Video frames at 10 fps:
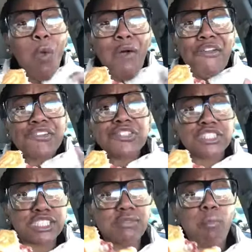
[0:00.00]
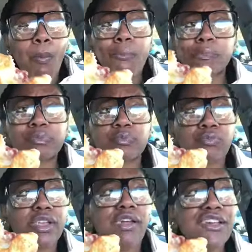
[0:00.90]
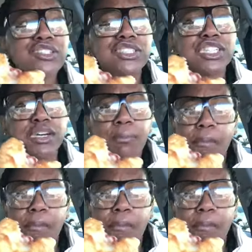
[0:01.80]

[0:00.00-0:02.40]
It's good. It's good.